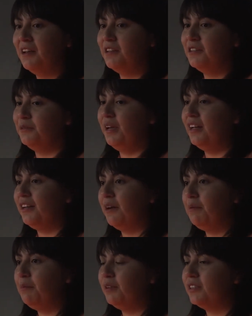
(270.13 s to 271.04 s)
So we had to
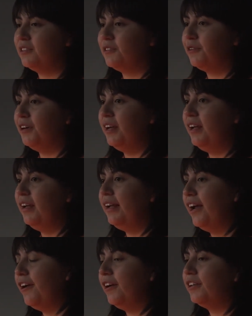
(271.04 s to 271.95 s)
come up with story,
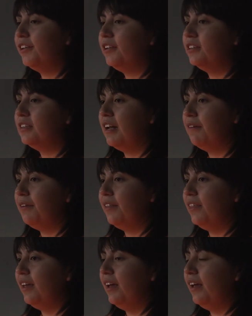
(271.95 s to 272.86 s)
characters, and
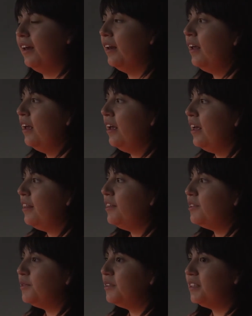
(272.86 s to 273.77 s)
everything. And
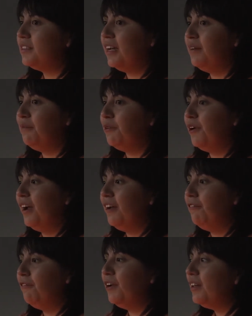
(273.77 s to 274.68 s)
this was a time where I
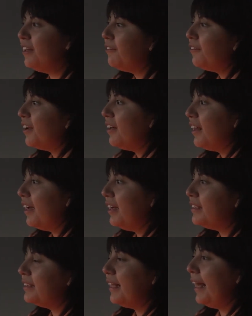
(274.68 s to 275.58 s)
really
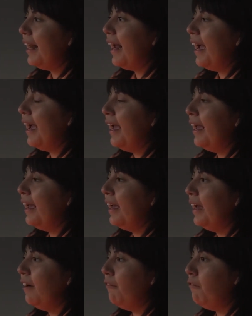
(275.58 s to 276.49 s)
realized that I
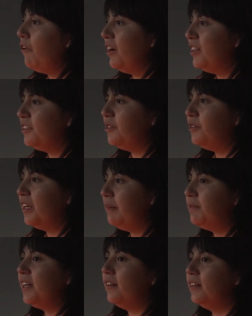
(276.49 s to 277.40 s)
wanted to
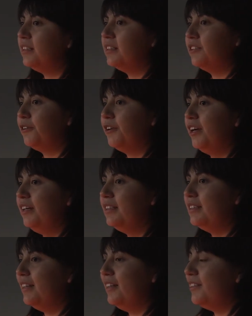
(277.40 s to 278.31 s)
keep telling
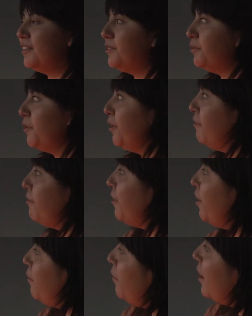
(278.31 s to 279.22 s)
stories. And this is one of
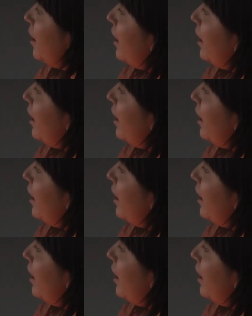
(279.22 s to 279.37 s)
them.